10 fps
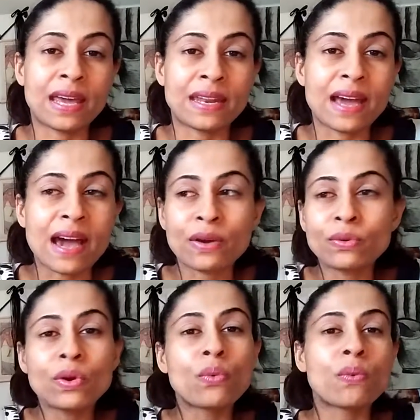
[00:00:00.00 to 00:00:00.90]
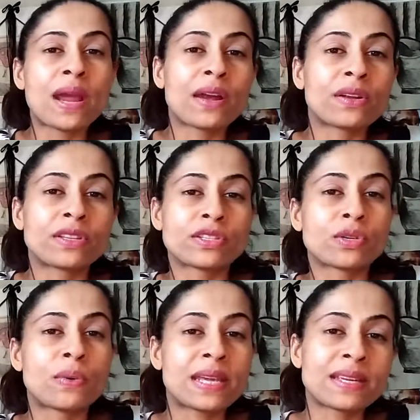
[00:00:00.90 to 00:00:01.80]
And I don't know where the
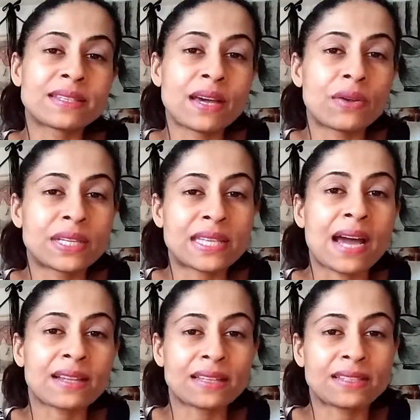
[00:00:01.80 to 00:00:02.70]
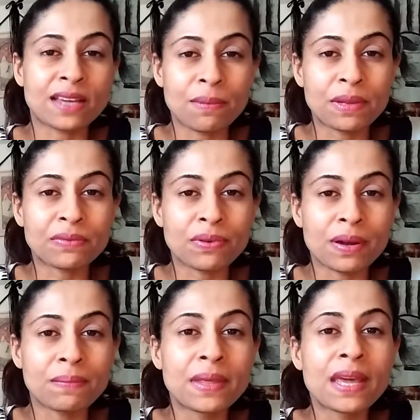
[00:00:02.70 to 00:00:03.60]
squeaking sound exactly is coming
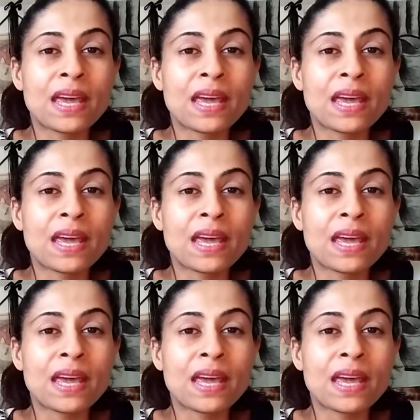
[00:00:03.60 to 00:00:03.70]
from,